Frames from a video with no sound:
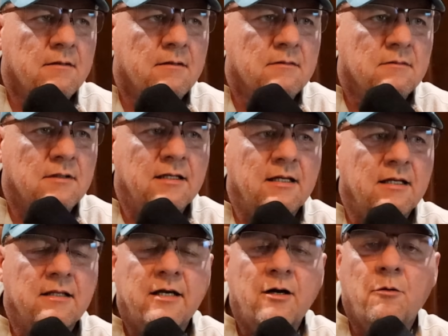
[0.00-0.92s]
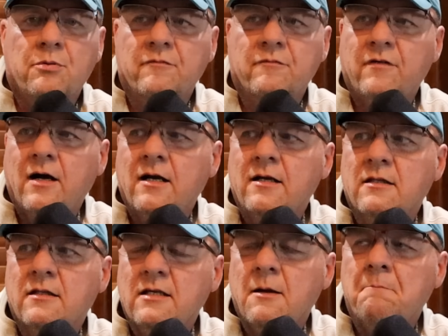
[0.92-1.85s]
And they don't provide
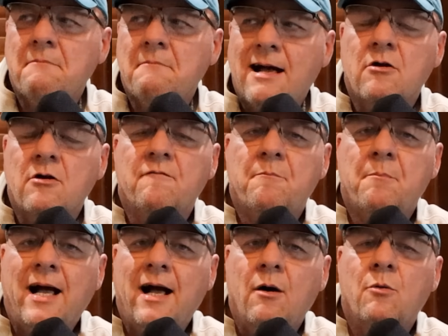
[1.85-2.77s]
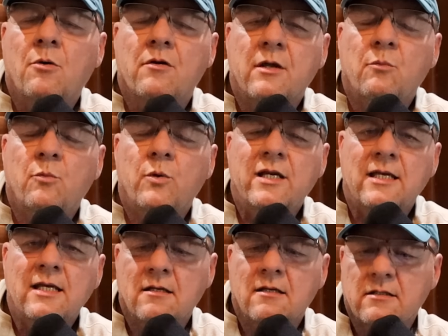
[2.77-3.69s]
the amount of power that we
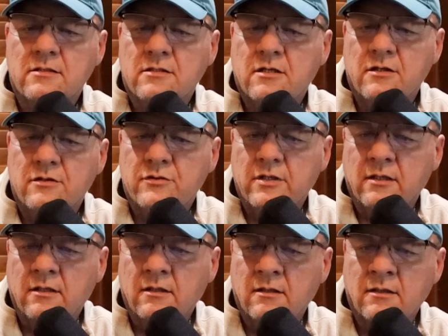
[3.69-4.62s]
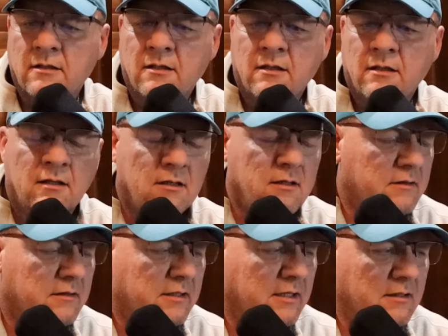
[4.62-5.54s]
need in this country.
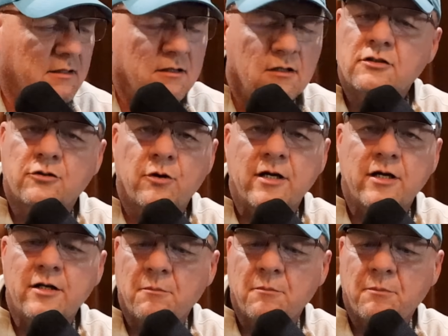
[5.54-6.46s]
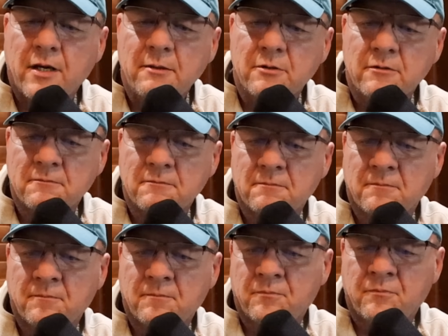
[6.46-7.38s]
It looks great on paper,
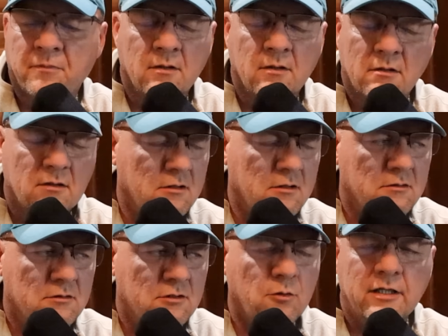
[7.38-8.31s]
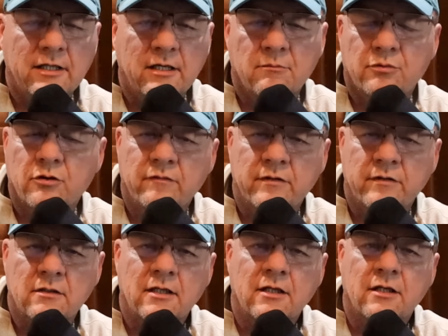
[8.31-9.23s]
totally unproven
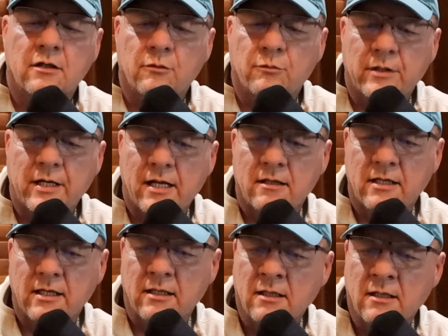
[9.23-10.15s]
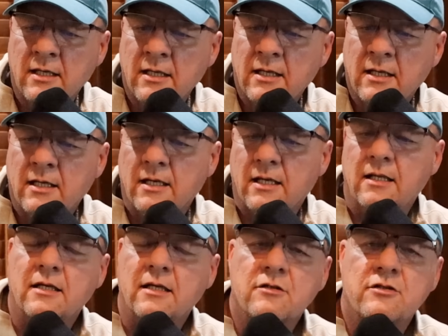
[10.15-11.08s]
in reality. And
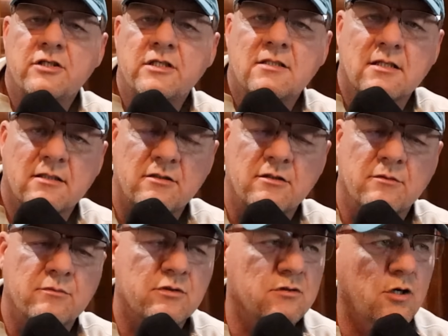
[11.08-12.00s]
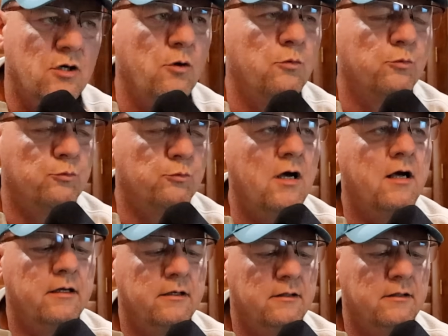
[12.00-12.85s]
energy systems don't run